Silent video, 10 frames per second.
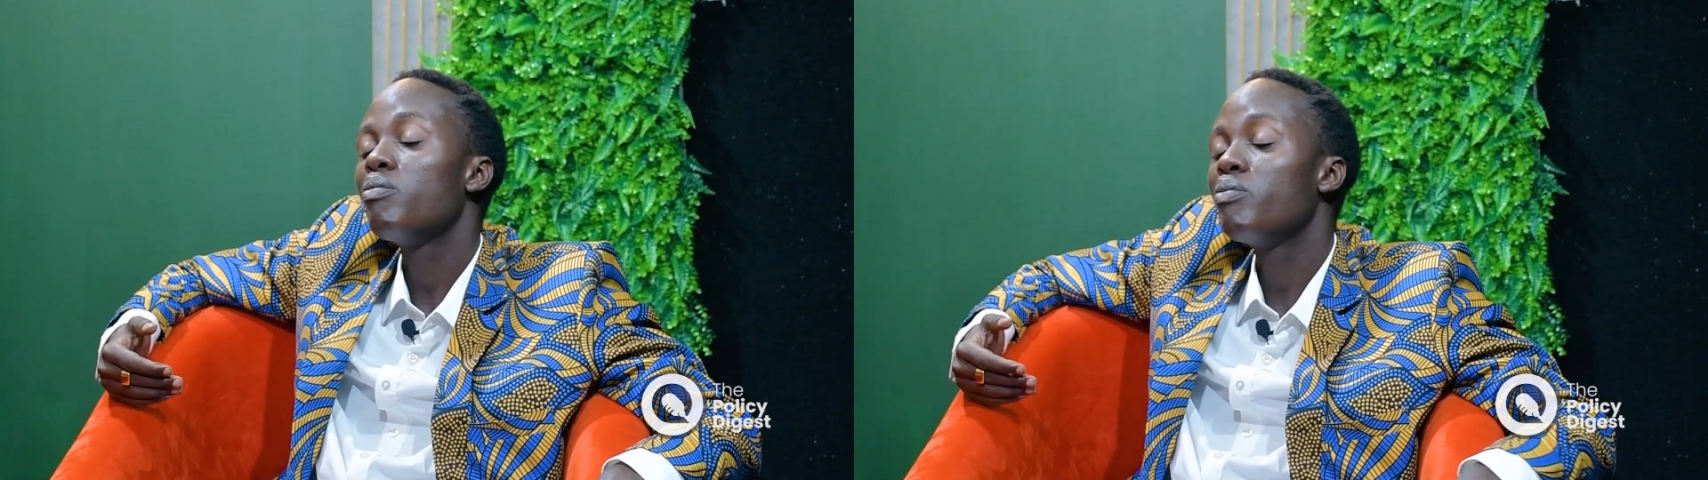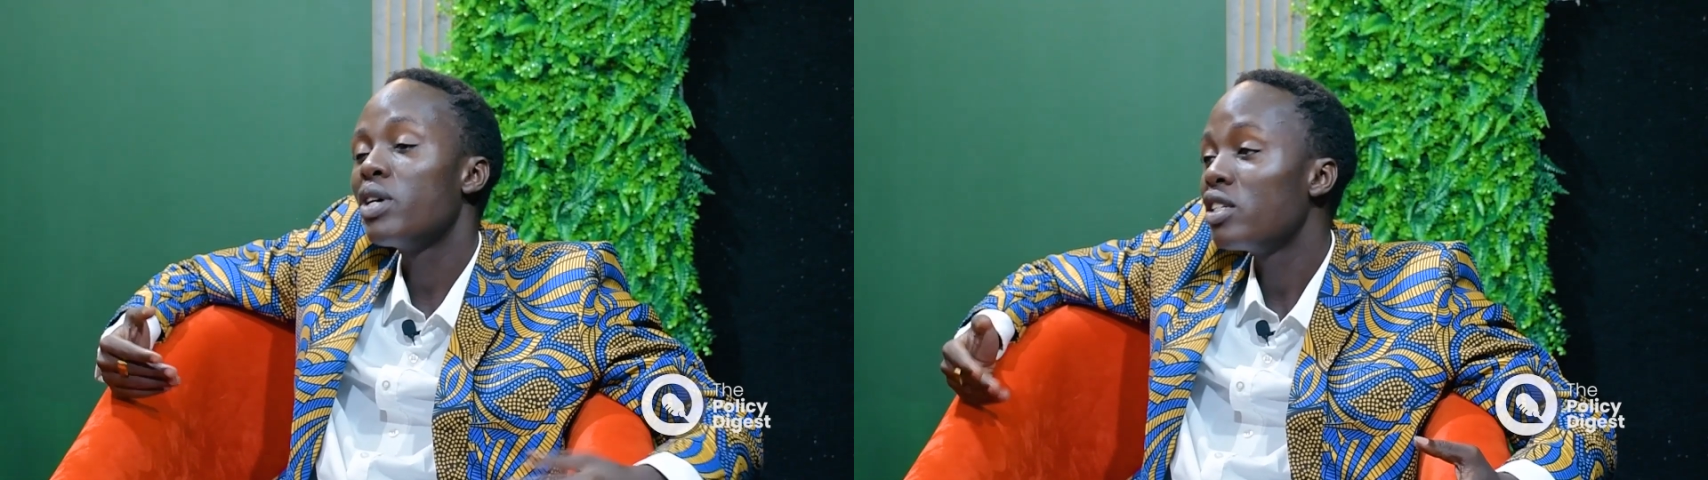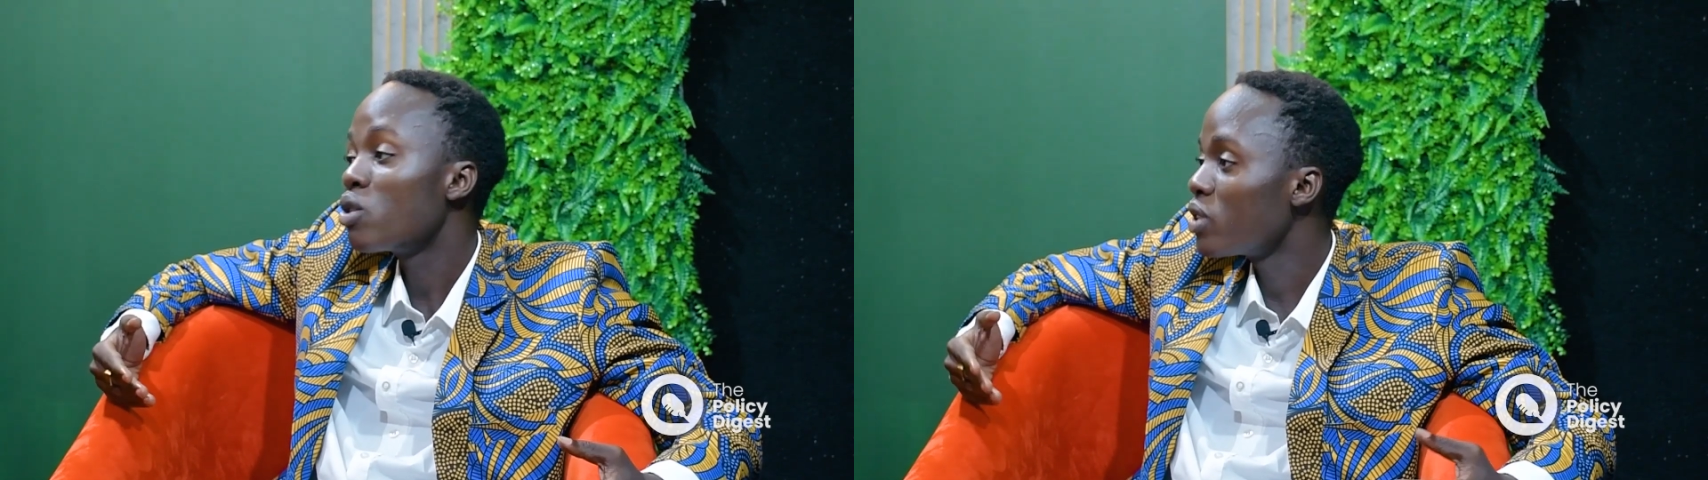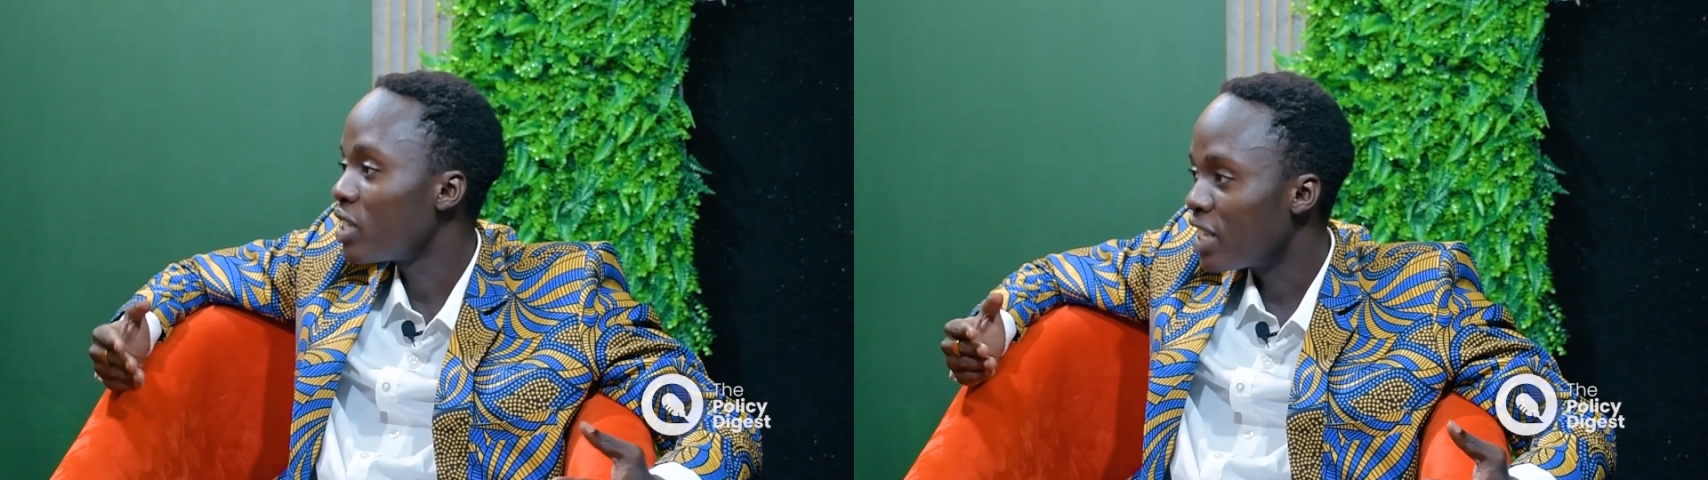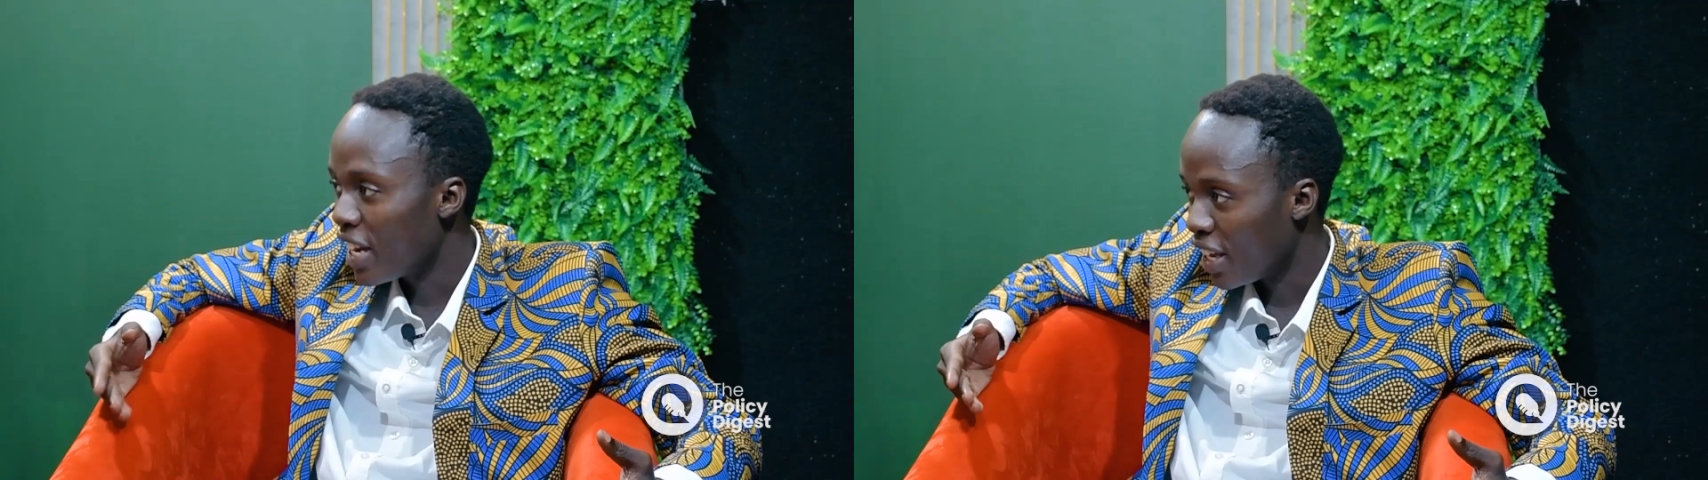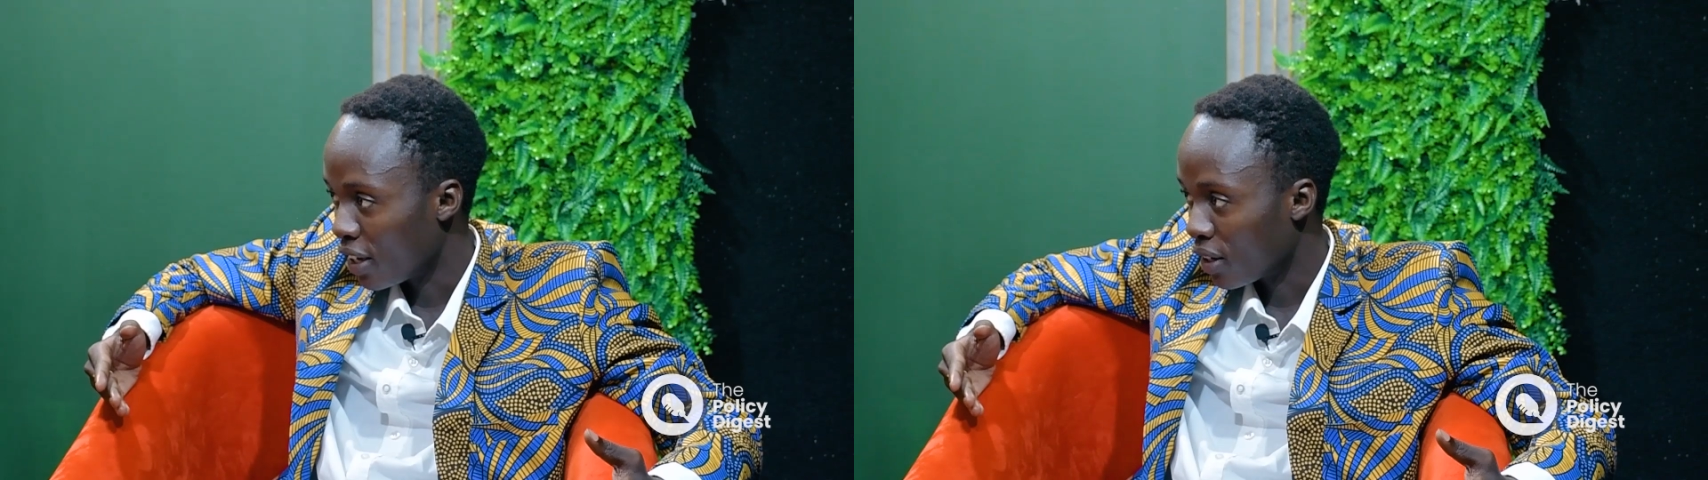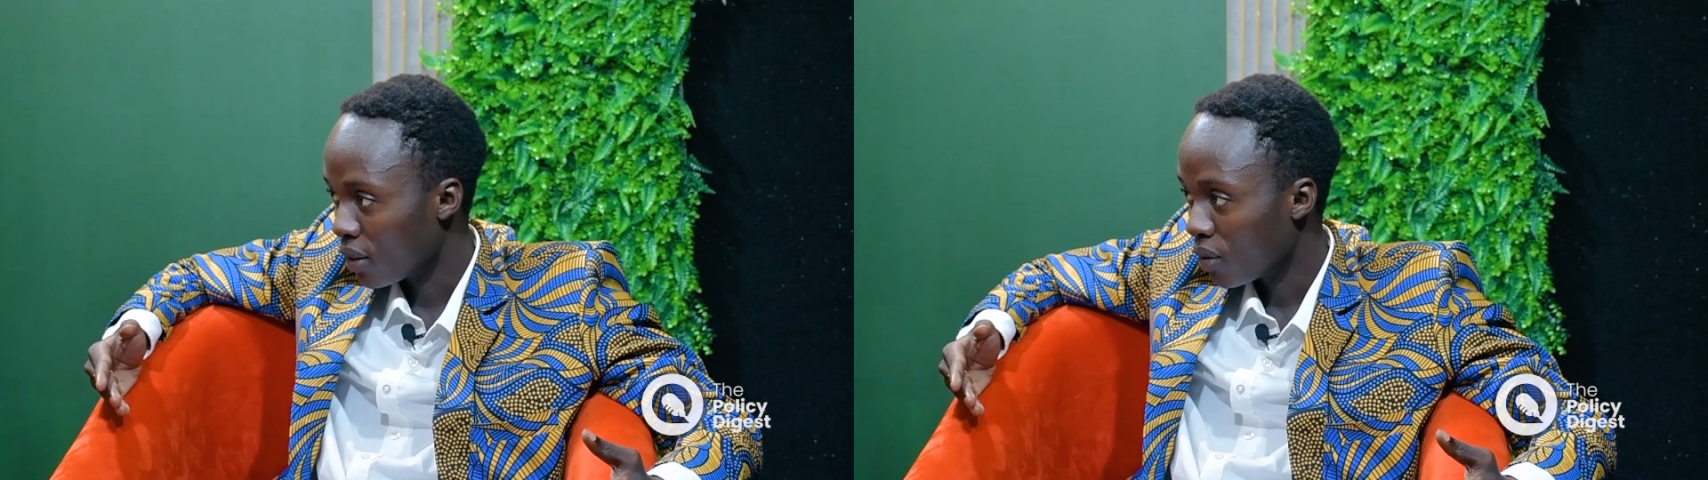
president was selling,